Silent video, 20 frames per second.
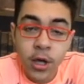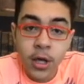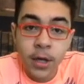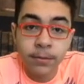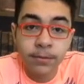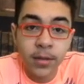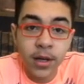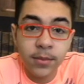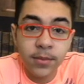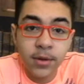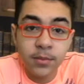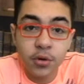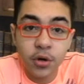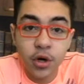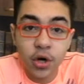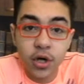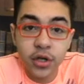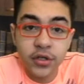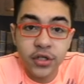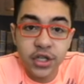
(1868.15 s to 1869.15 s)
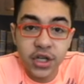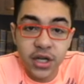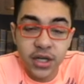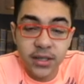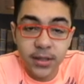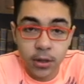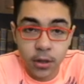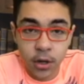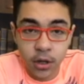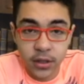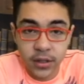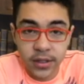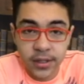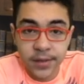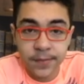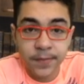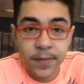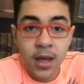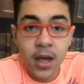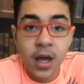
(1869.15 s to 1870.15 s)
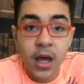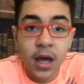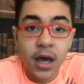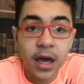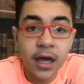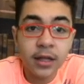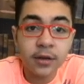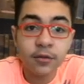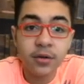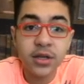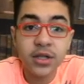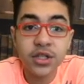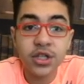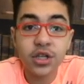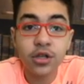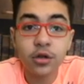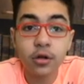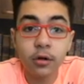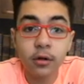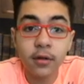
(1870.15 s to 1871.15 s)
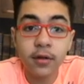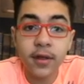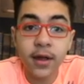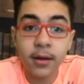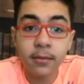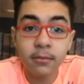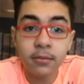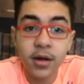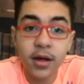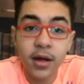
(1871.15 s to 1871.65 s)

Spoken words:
Maybe because she is a goddess. Anyways, she told them